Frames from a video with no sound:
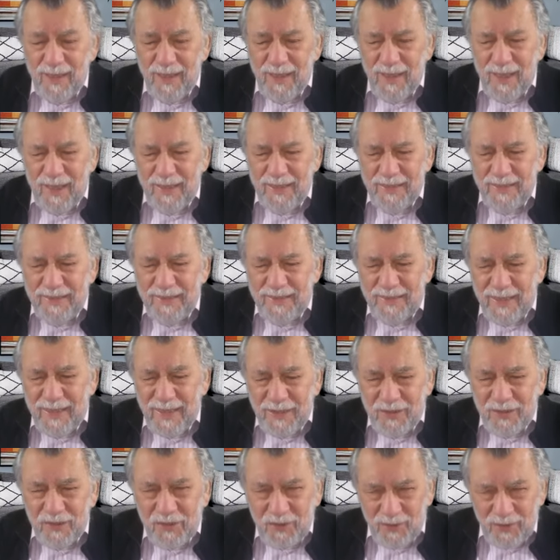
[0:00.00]

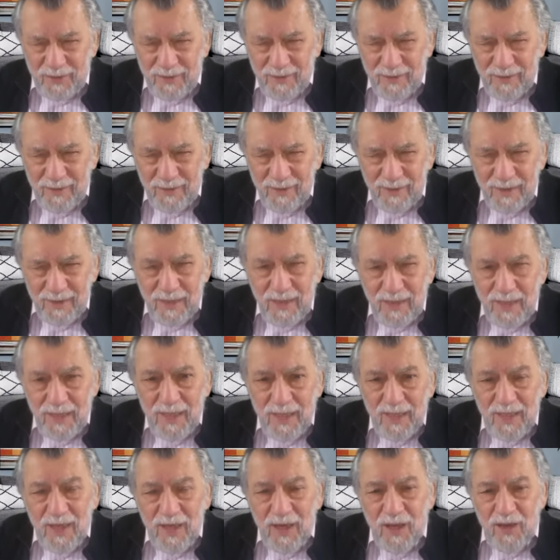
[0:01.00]
intention,
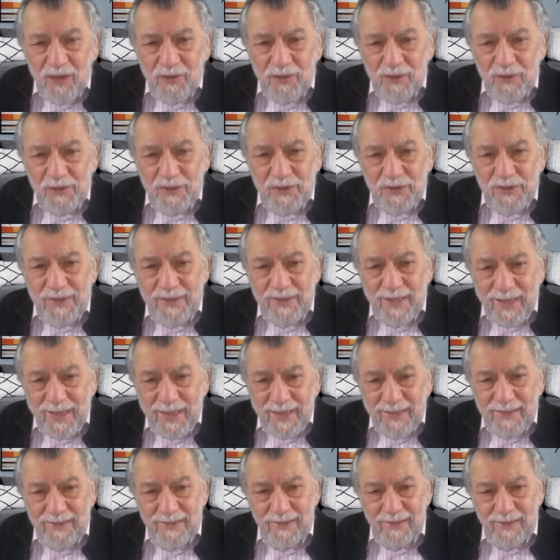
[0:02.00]

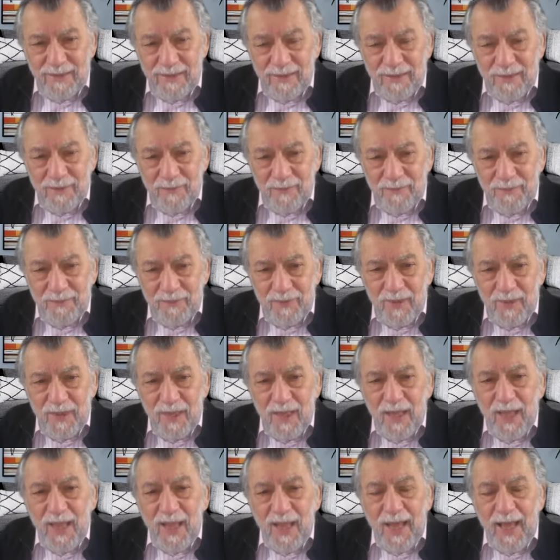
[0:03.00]
understanding
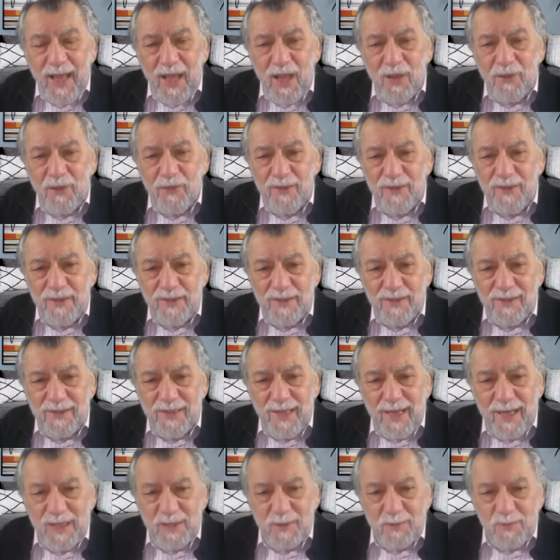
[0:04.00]
how these
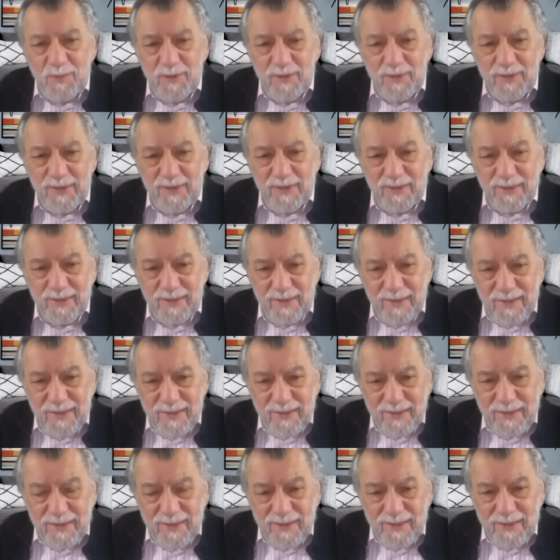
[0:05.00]
attachments
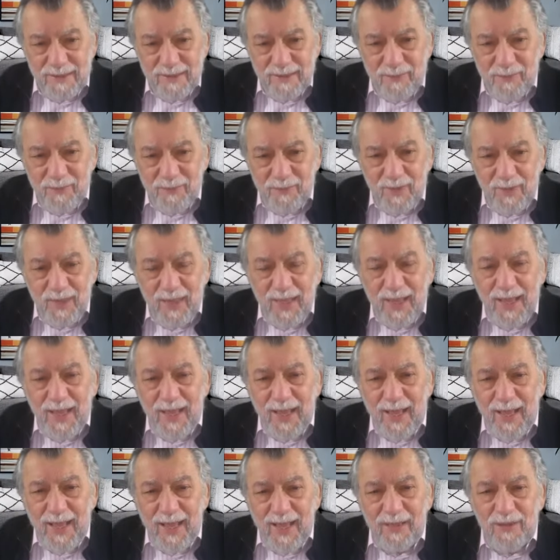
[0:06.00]
exist
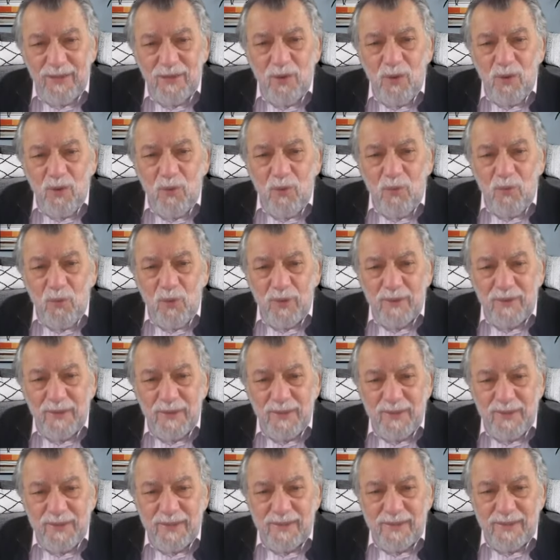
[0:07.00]
and what
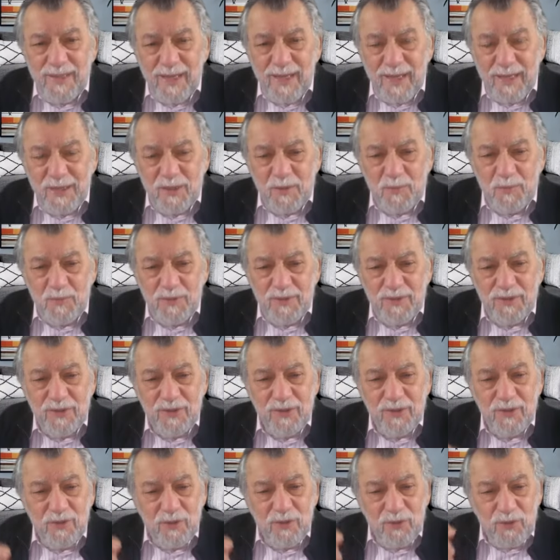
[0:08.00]
these attachments
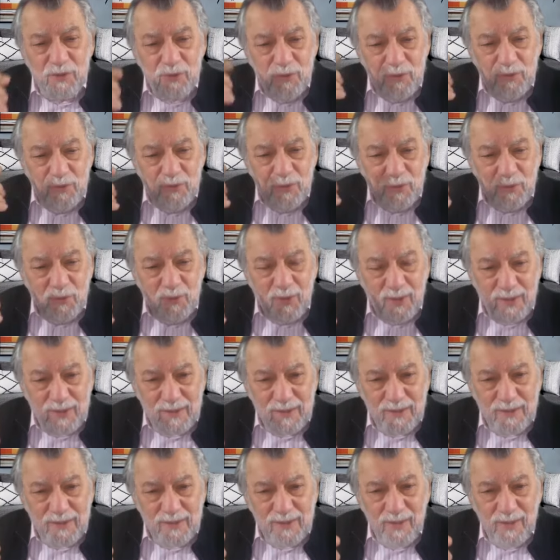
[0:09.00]
do to
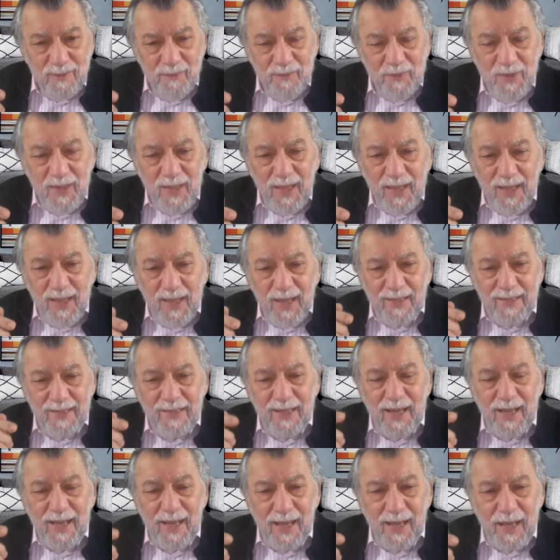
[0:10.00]
us and
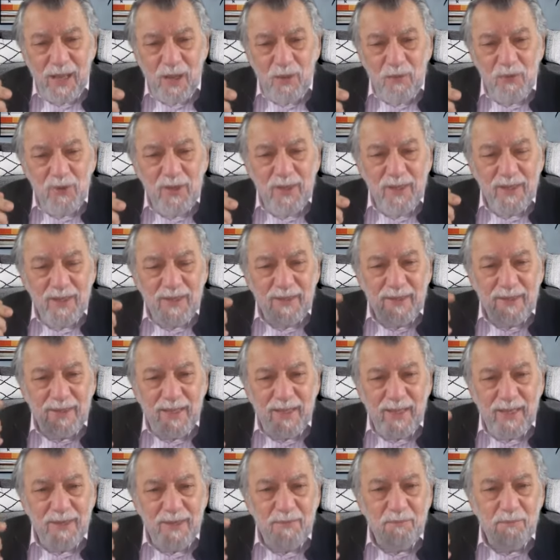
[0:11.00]
how
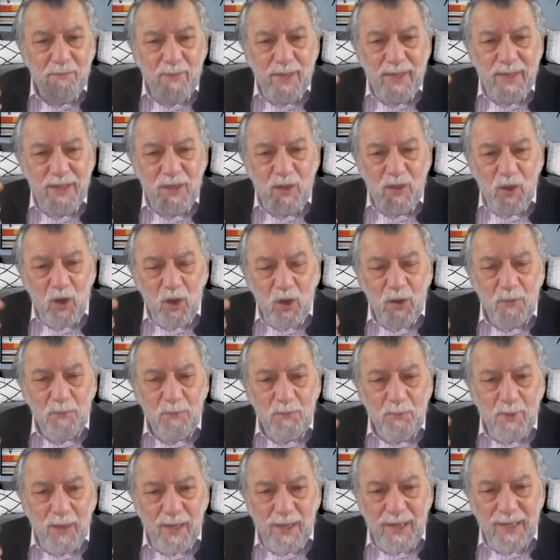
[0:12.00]
they make our
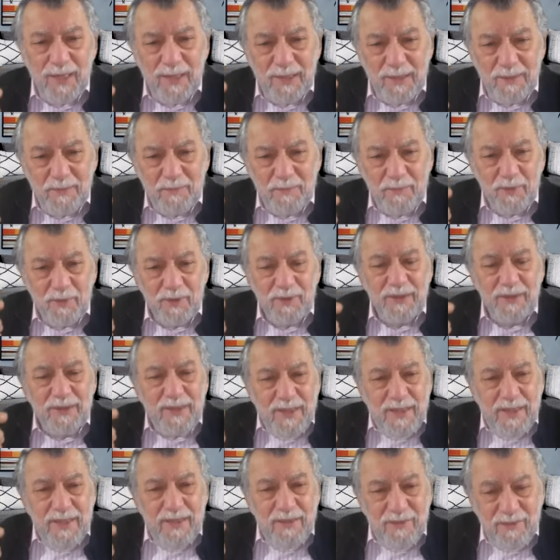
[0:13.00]
mind
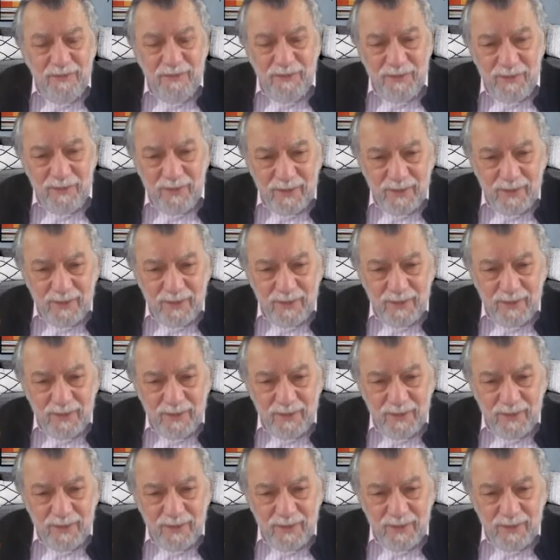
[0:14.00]
believe